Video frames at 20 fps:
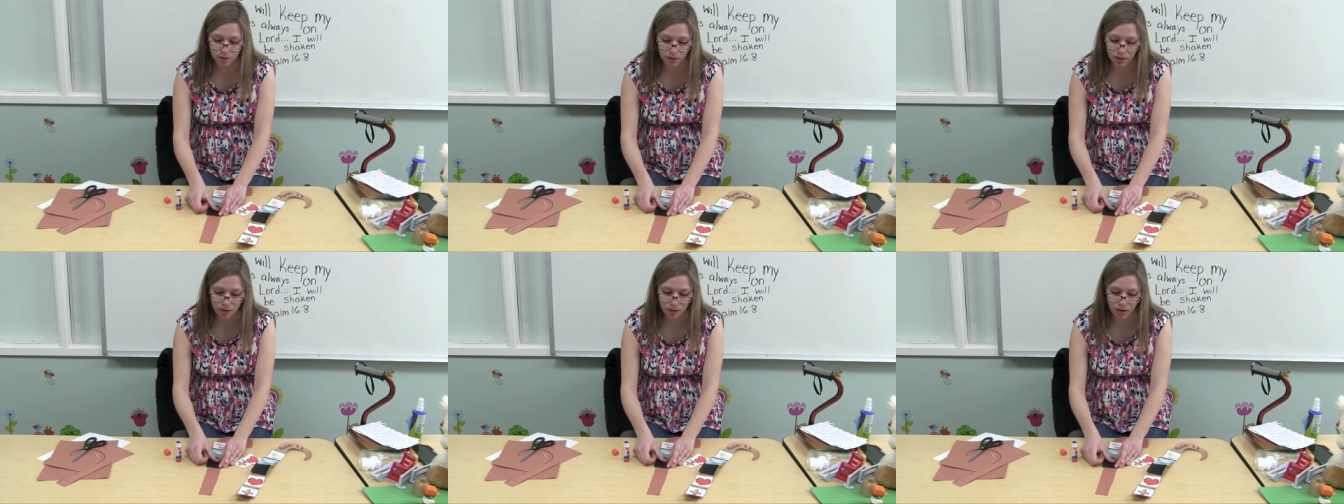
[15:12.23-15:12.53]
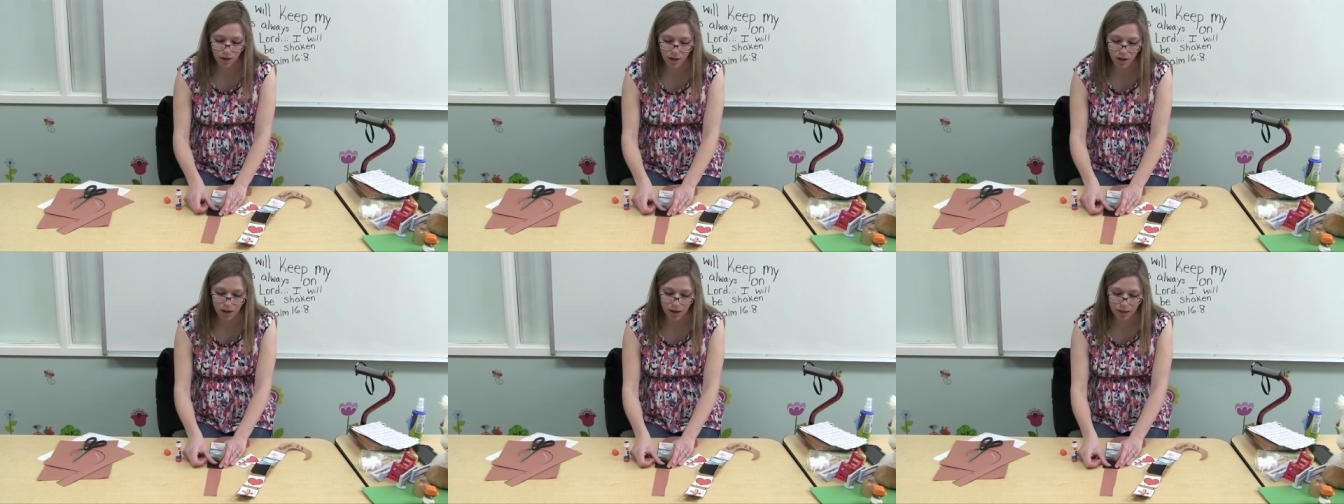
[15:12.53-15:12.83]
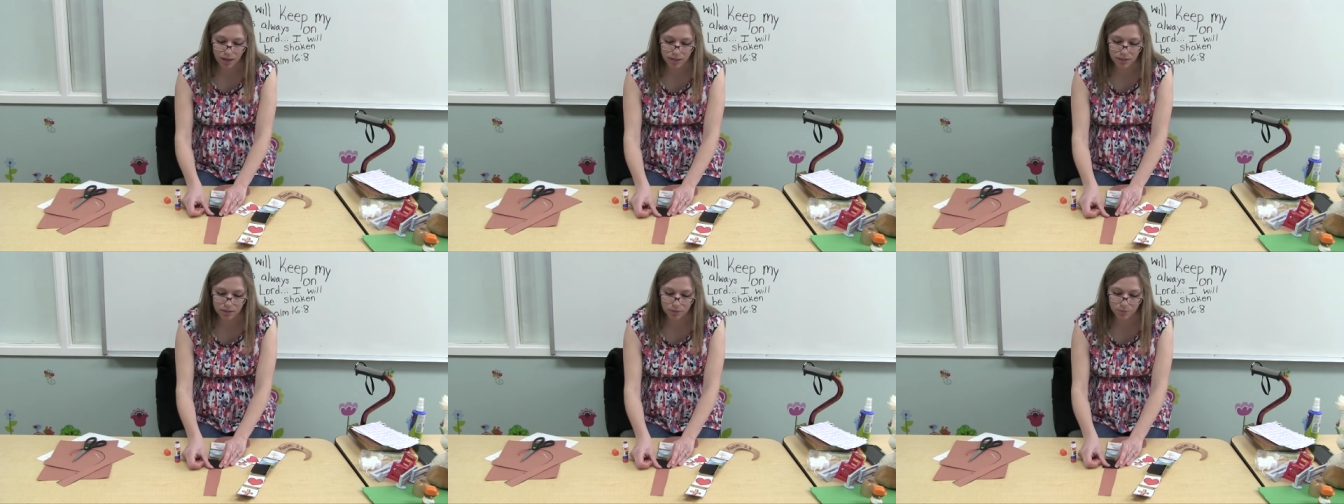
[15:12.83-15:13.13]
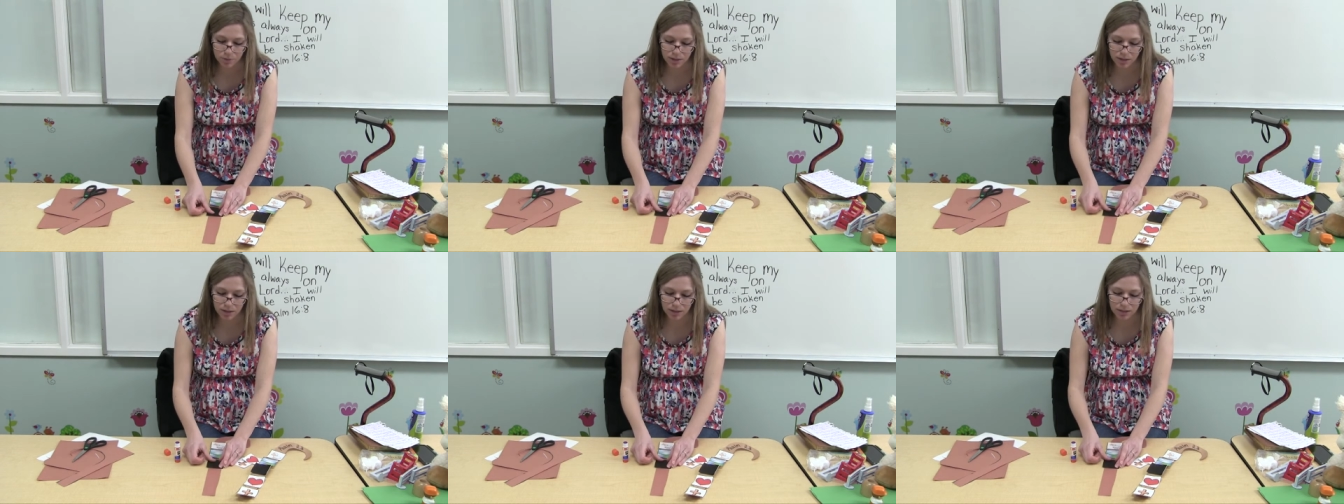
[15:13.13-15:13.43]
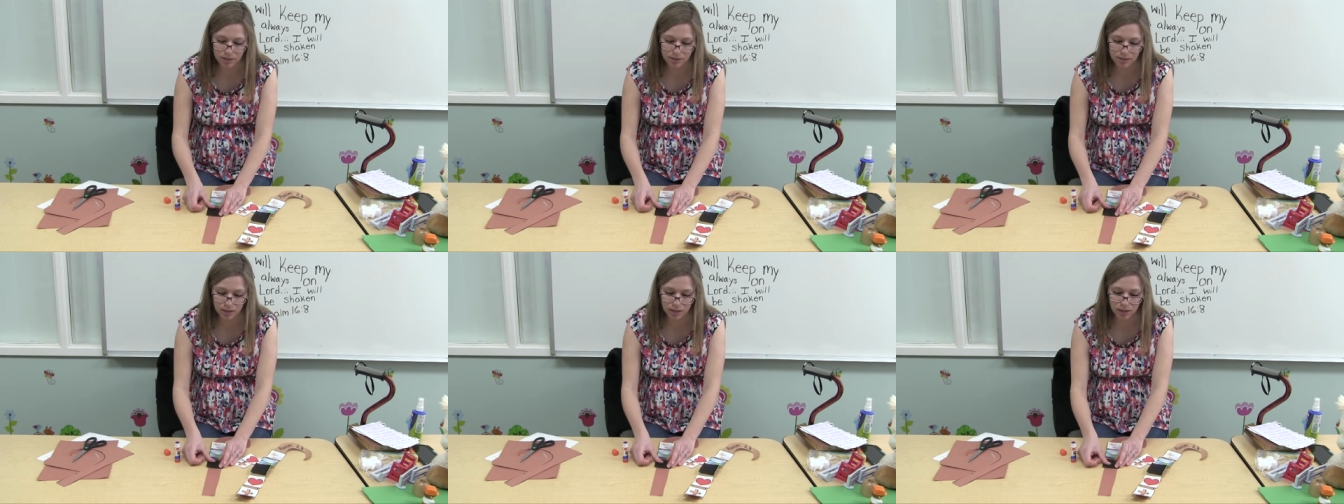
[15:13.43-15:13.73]
that God is with
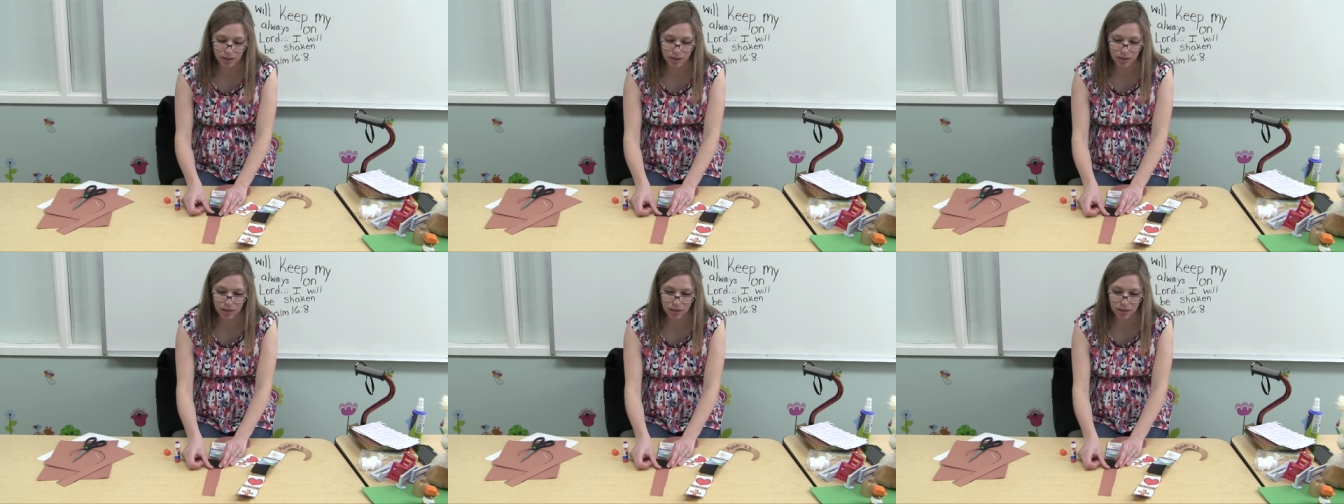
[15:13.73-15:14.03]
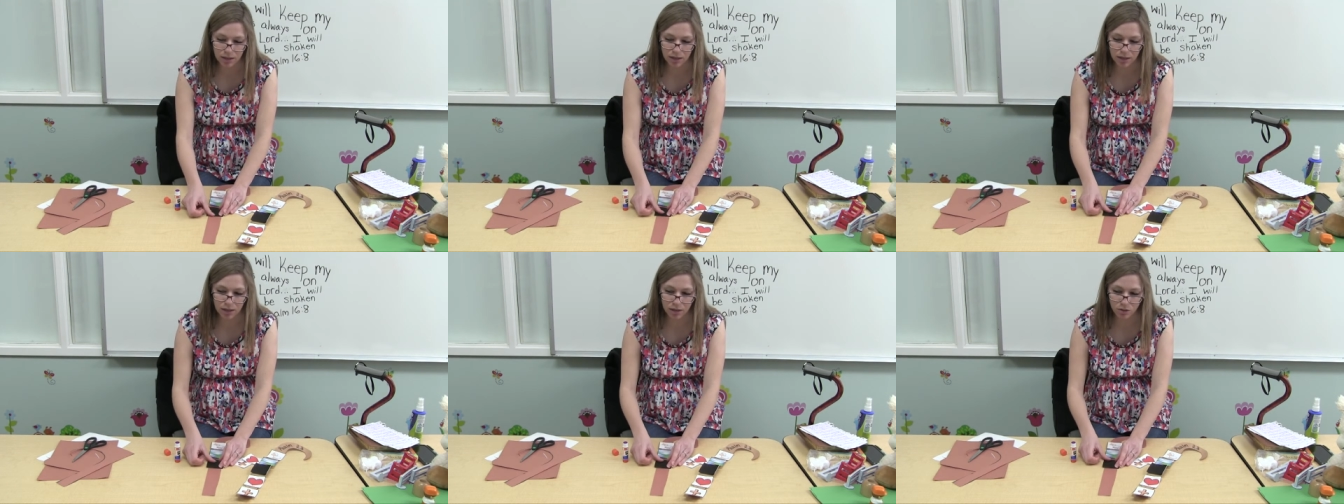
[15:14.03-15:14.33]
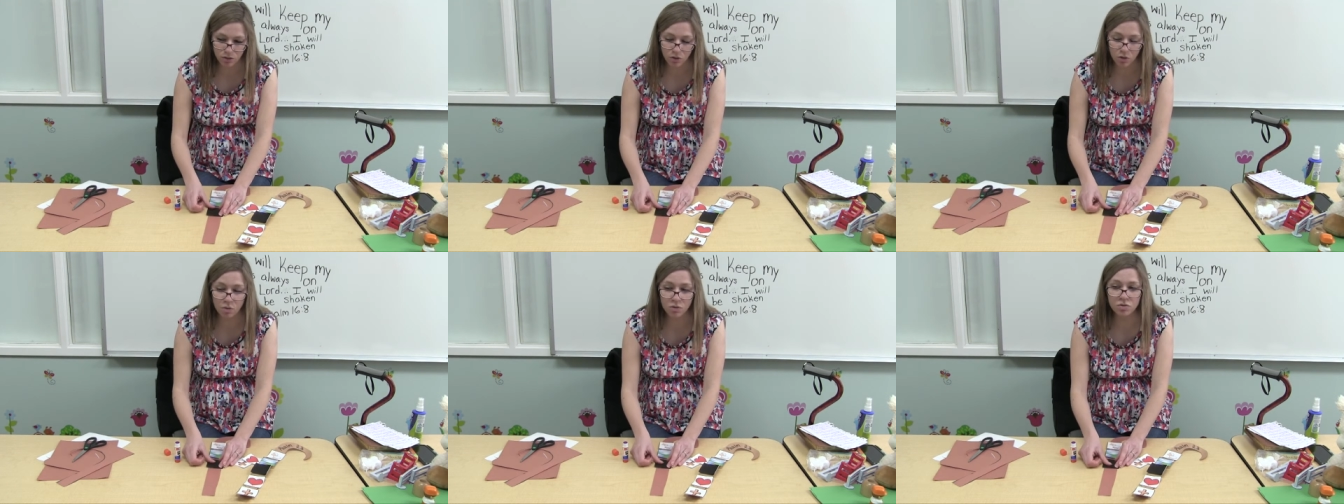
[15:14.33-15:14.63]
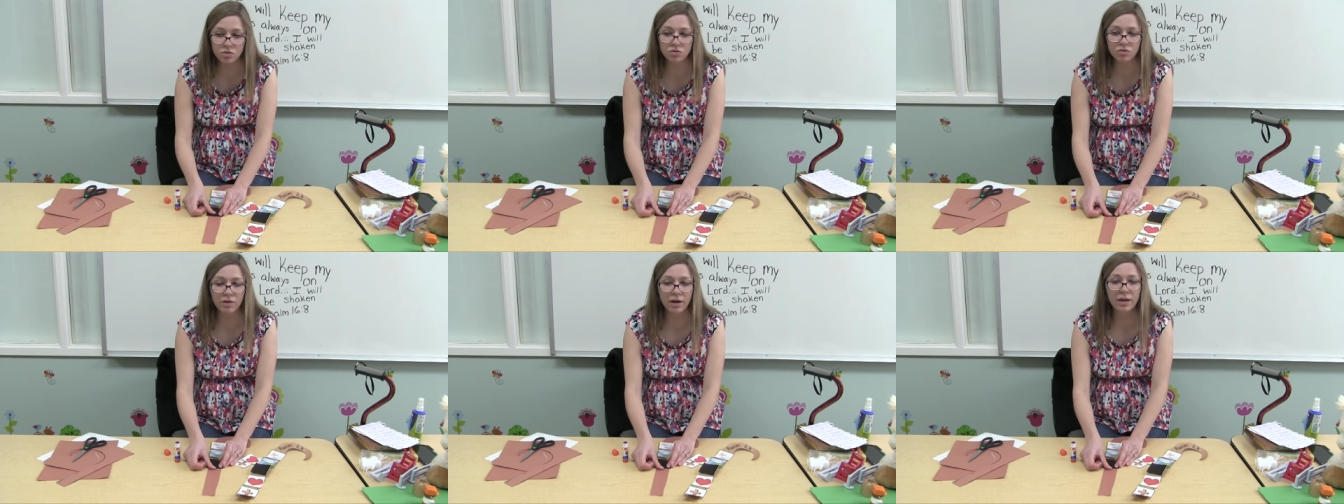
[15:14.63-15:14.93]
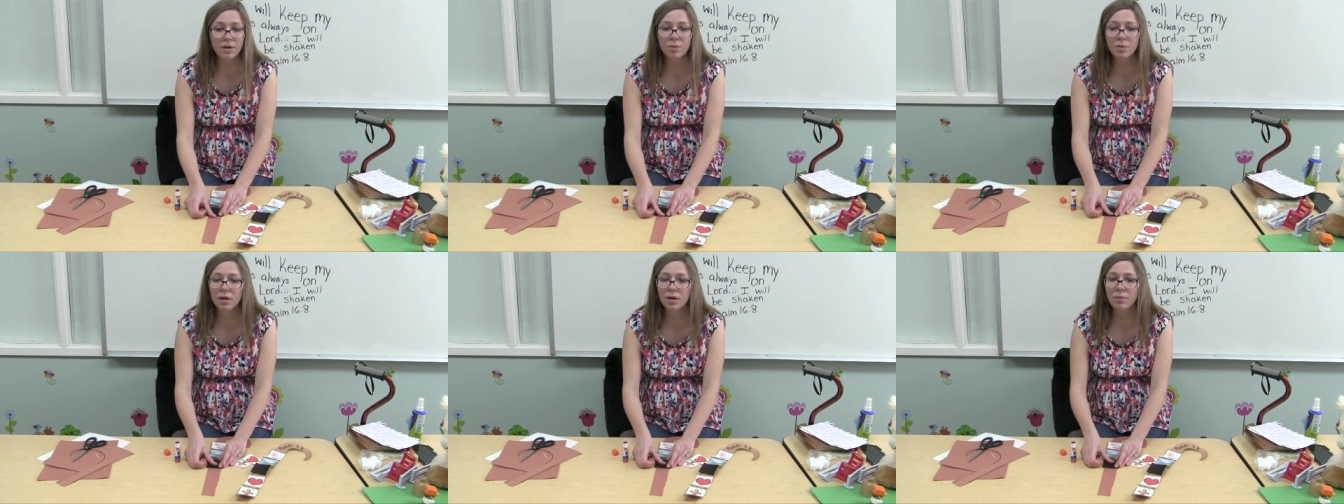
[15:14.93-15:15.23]
us and he knows
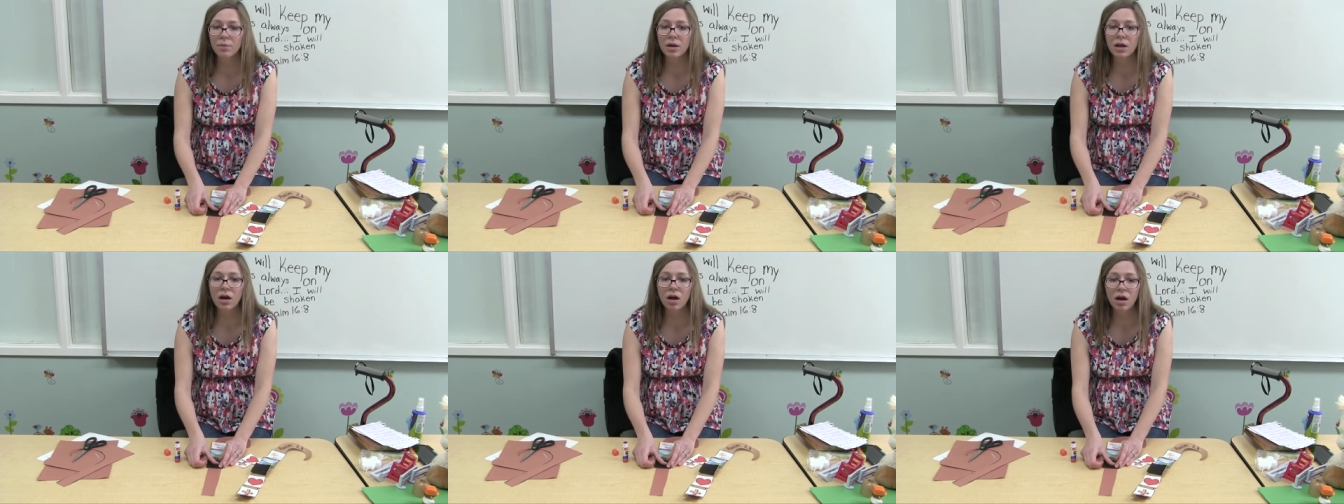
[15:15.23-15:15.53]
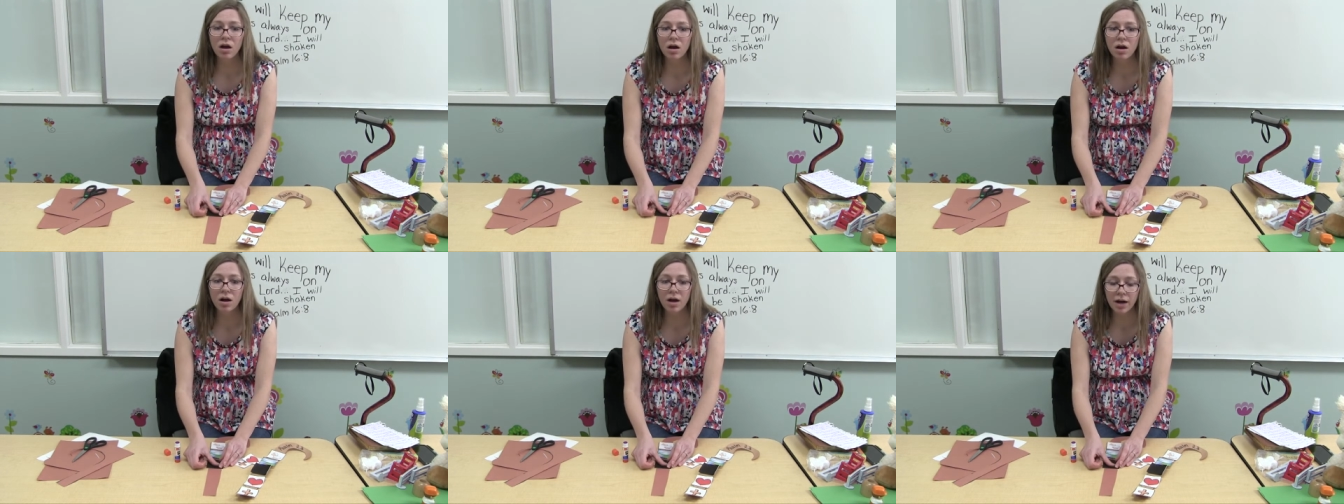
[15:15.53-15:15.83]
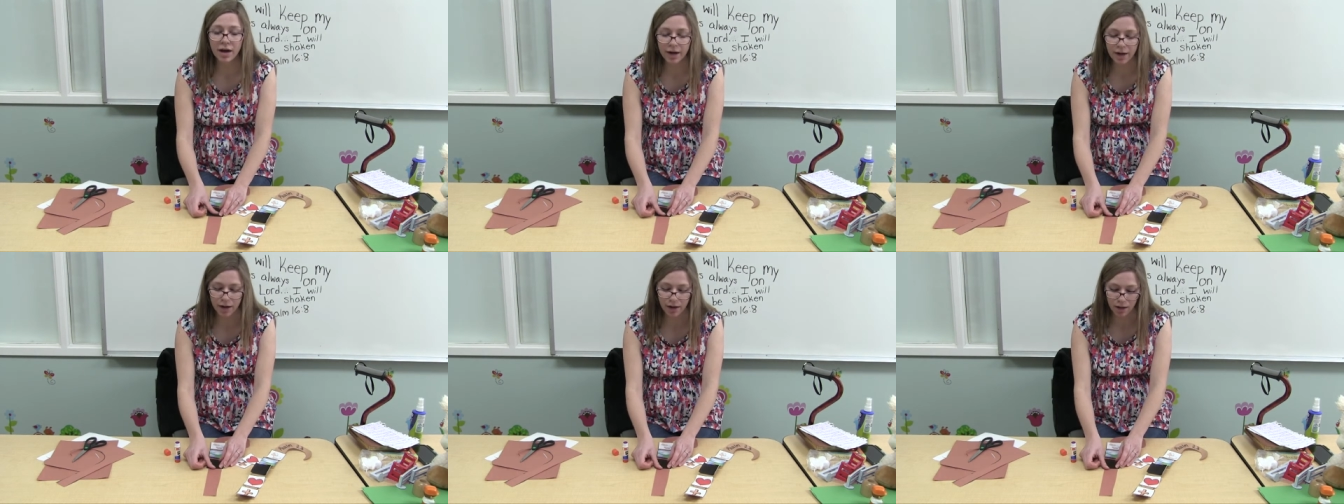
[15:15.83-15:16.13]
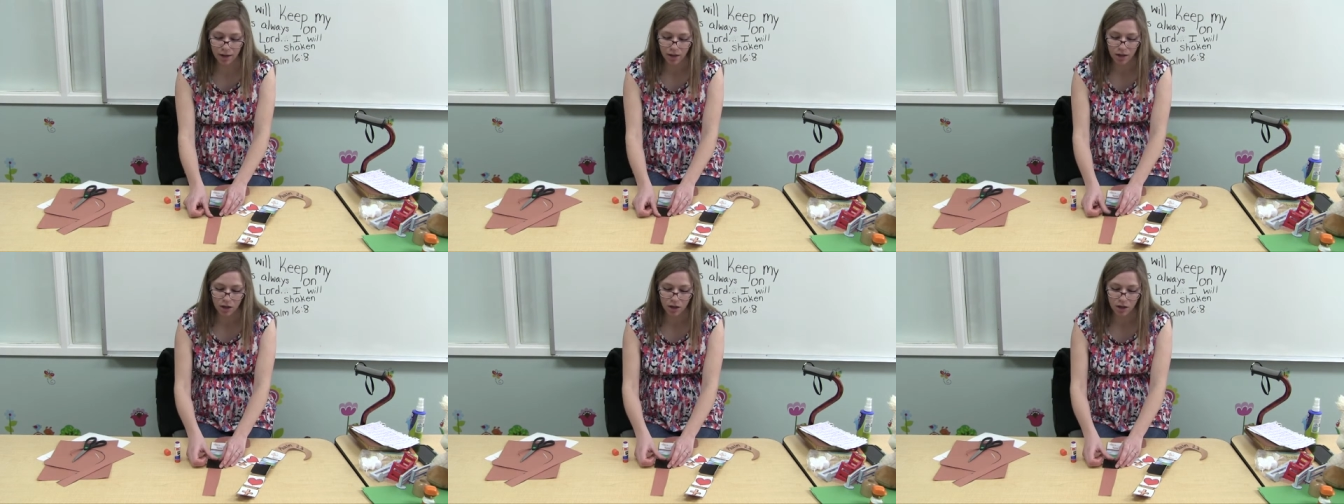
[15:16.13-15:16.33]
right where we are.